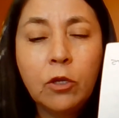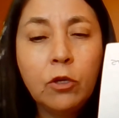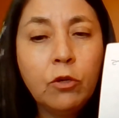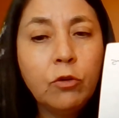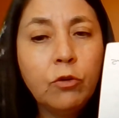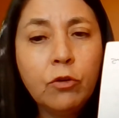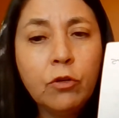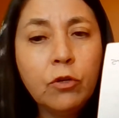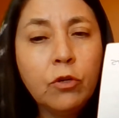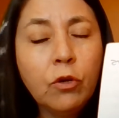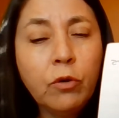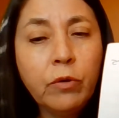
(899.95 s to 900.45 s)

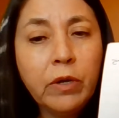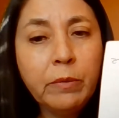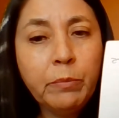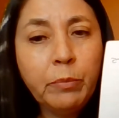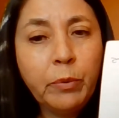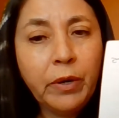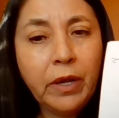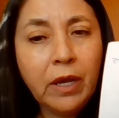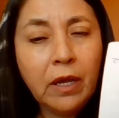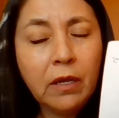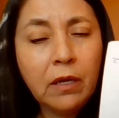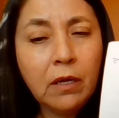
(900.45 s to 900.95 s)
you don't know a
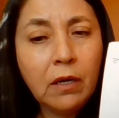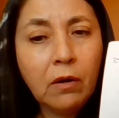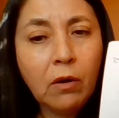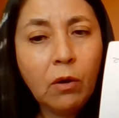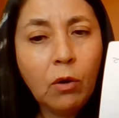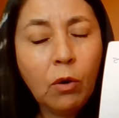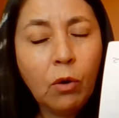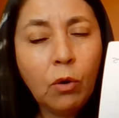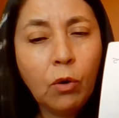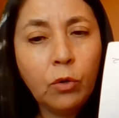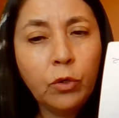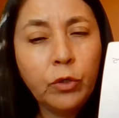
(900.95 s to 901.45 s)
prayer
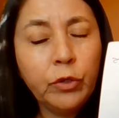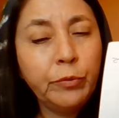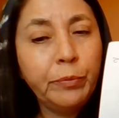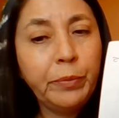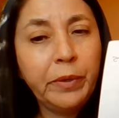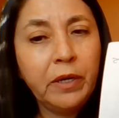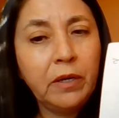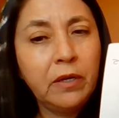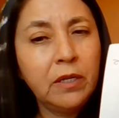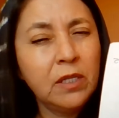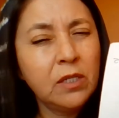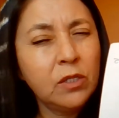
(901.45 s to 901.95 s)
or your
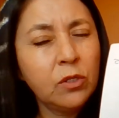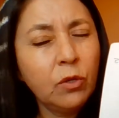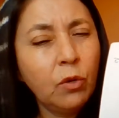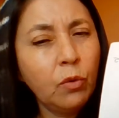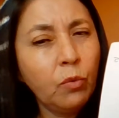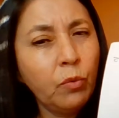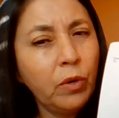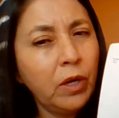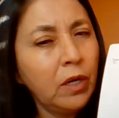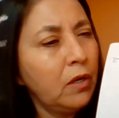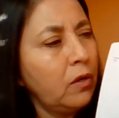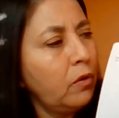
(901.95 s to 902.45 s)
parents
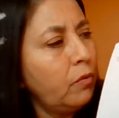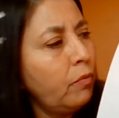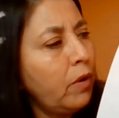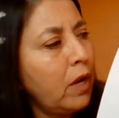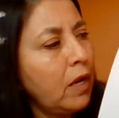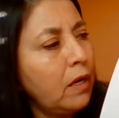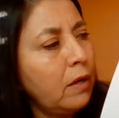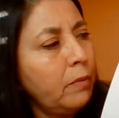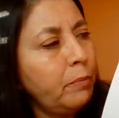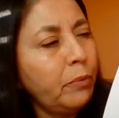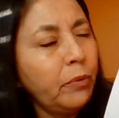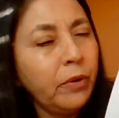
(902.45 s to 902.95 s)
don't want to
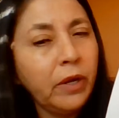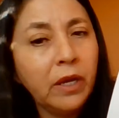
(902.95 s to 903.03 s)
write a